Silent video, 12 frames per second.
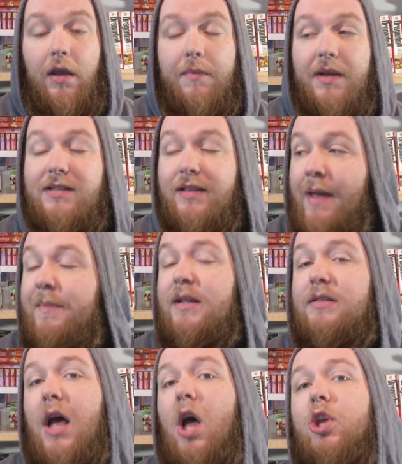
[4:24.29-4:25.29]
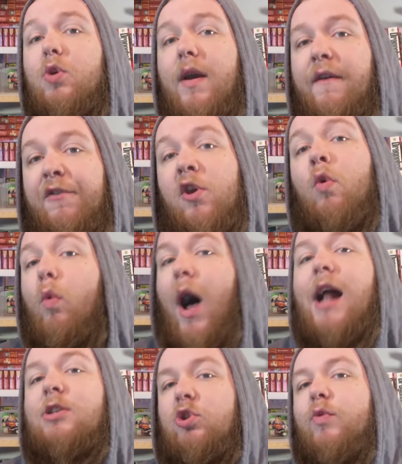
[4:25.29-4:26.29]
Because let me tell you, if you
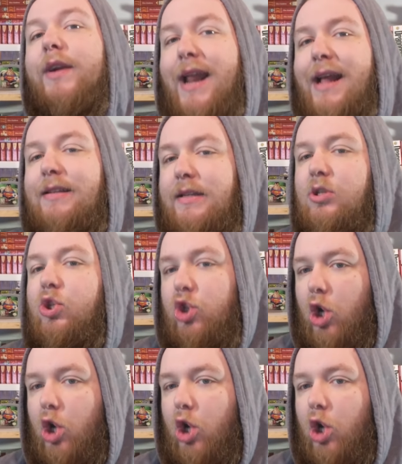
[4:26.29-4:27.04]
watch 2019's